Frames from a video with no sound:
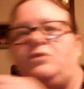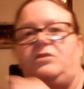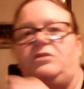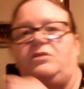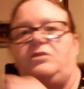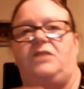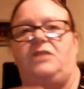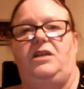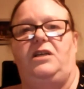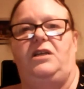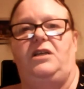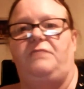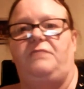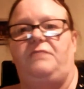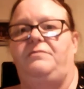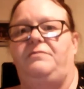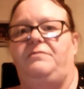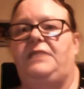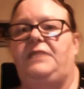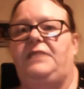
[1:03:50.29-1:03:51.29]

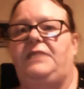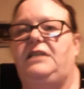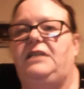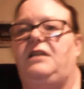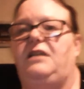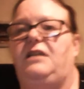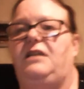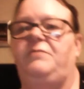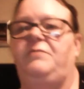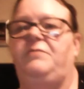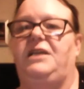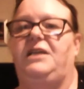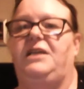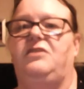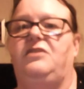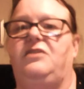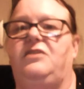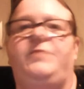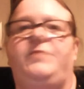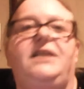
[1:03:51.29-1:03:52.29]
hang
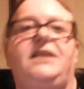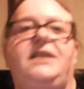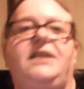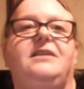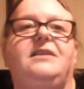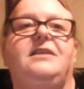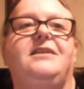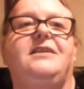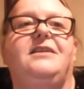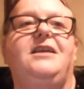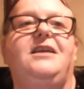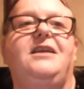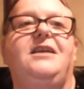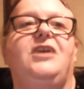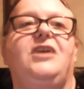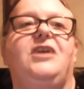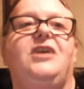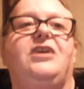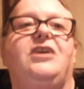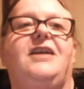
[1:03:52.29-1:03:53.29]
on a minute.
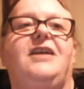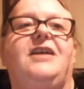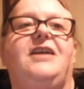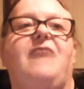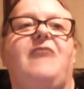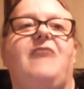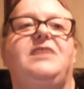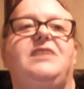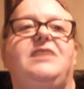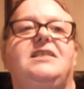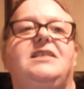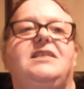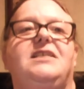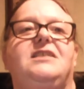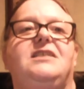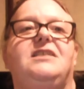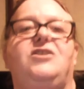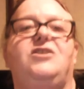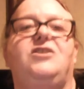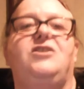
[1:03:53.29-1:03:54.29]
Kevin says
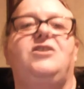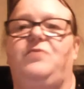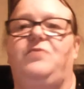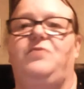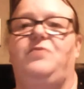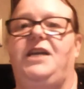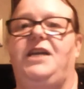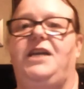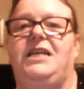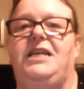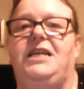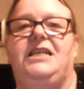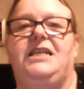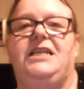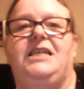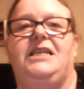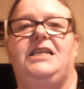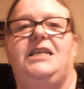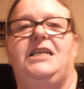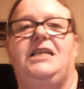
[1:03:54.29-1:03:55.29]
he's on his way.
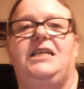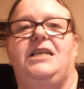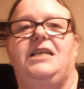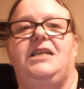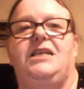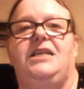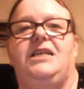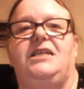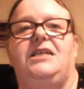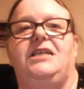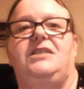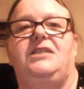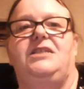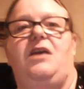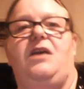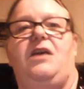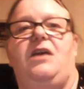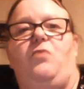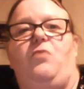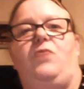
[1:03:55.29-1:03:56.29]

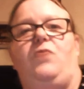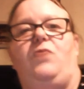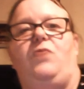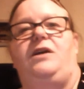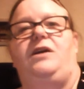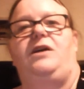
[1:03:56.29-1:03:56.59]
So